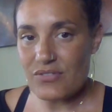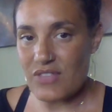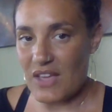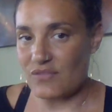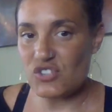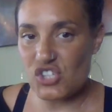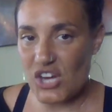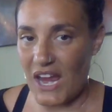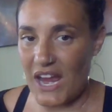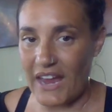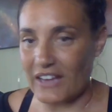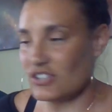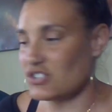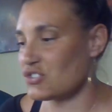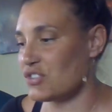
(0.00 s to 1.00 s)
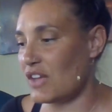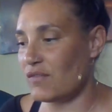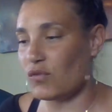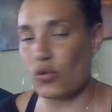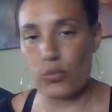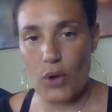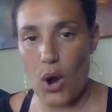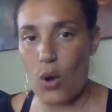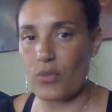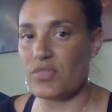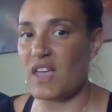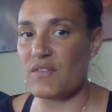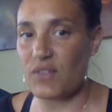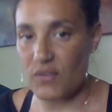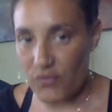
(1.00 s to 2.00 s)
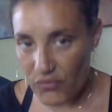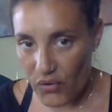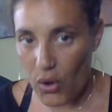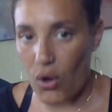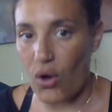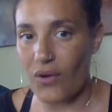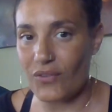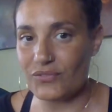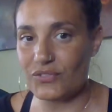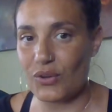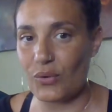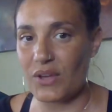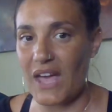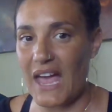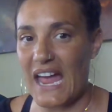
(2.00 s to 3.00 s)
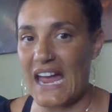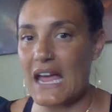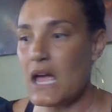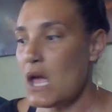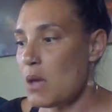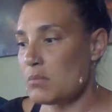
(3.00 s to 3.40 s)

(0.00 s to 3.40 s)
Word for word: They've changed, they've grown, they've evolved, okay?